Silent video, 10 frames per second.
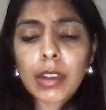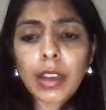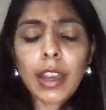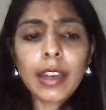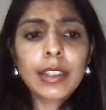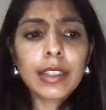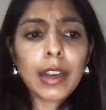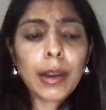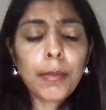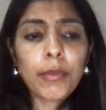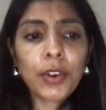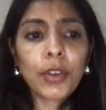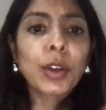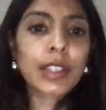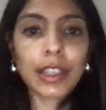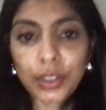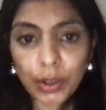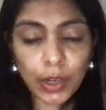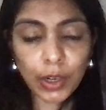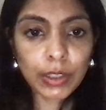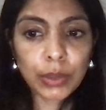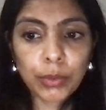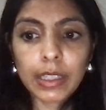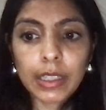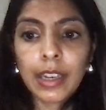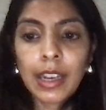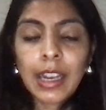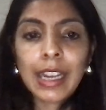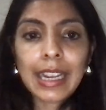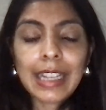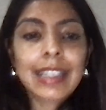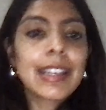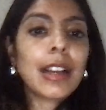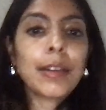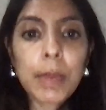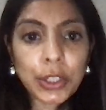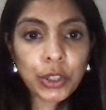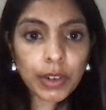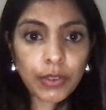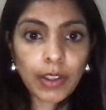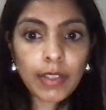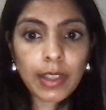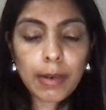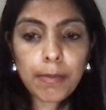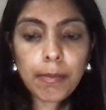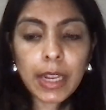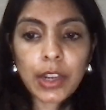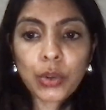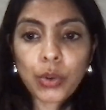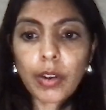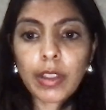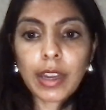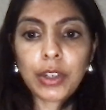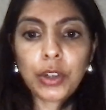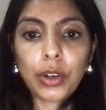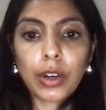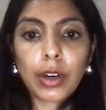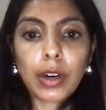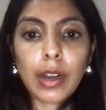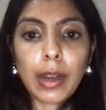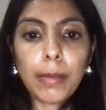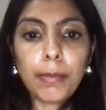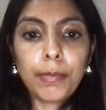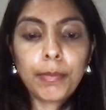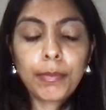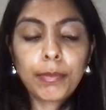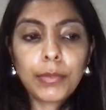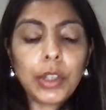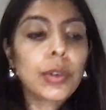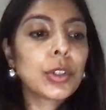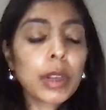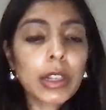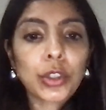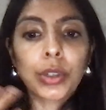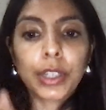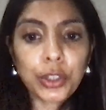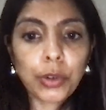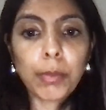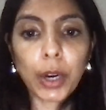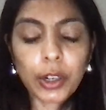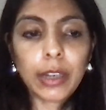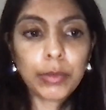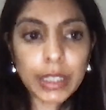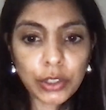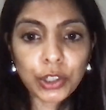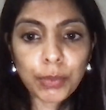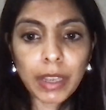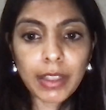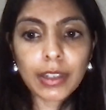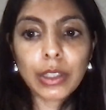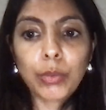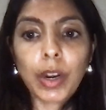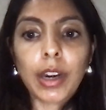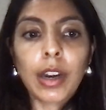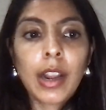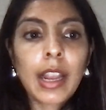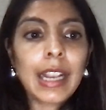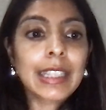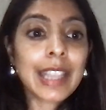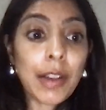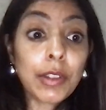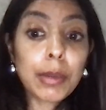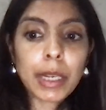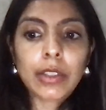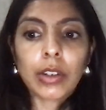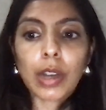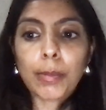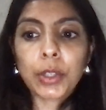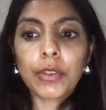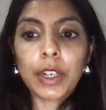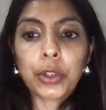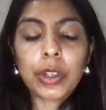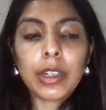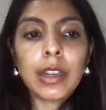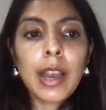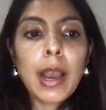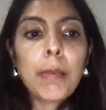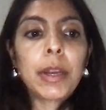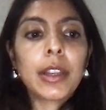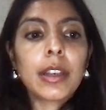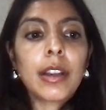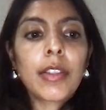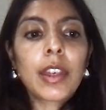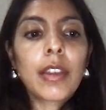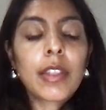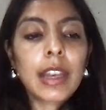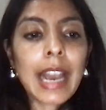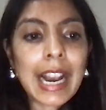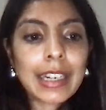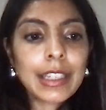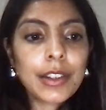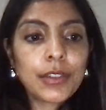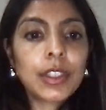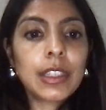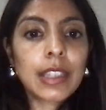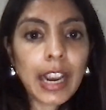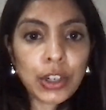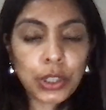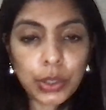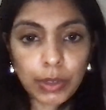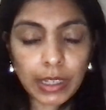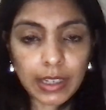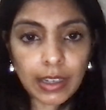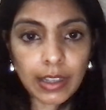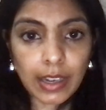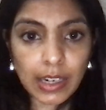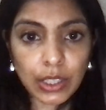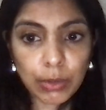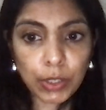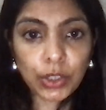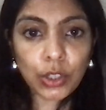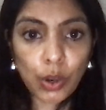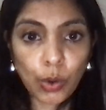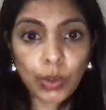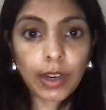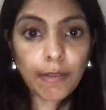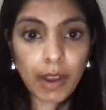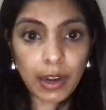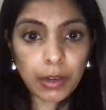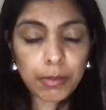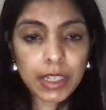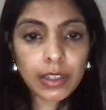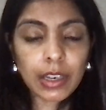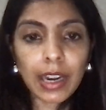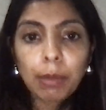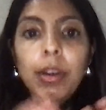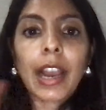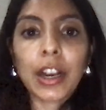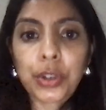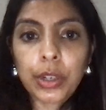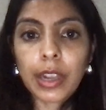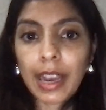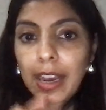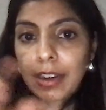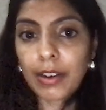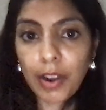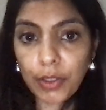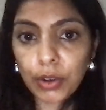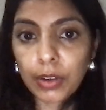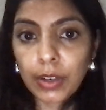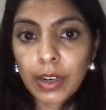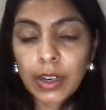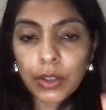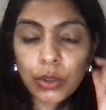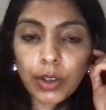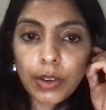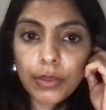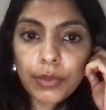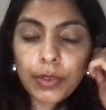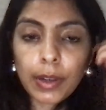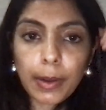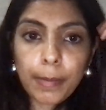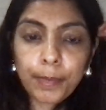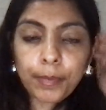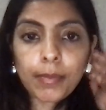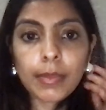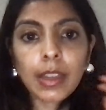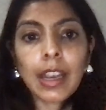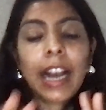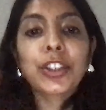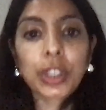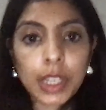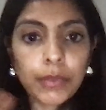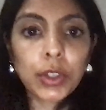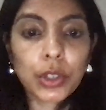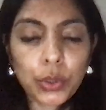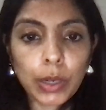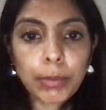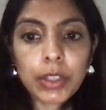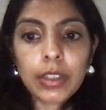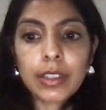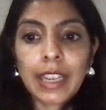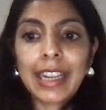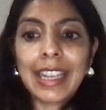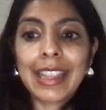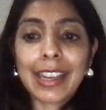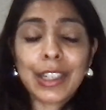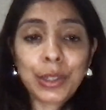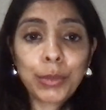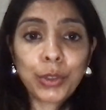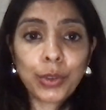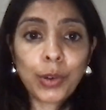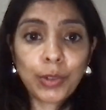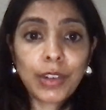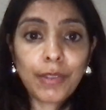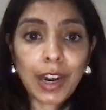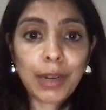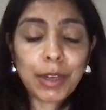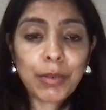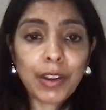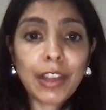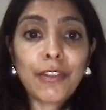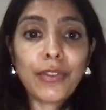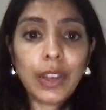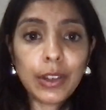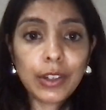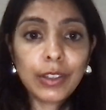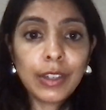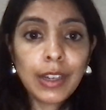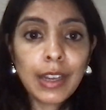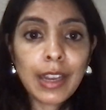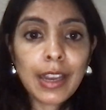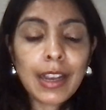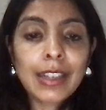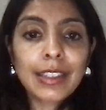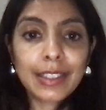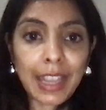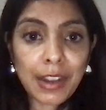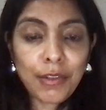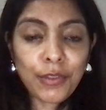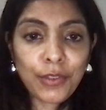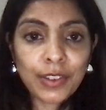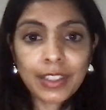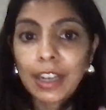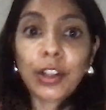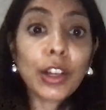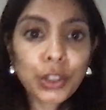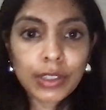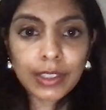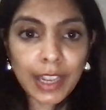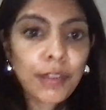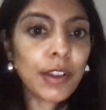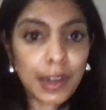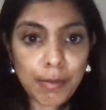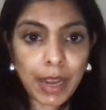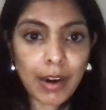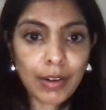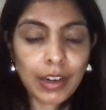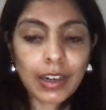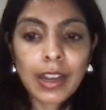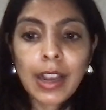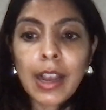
And for folks that don't know, it's not much different than making sure that you're doing traditional market research methods where it's heavily based on observation, but the additive is actually doing it in the customer's own environment. And I would actually add another sort of adjective or descriptor to say in the customer's own environment where they feel safe, psychologically safe and empowered.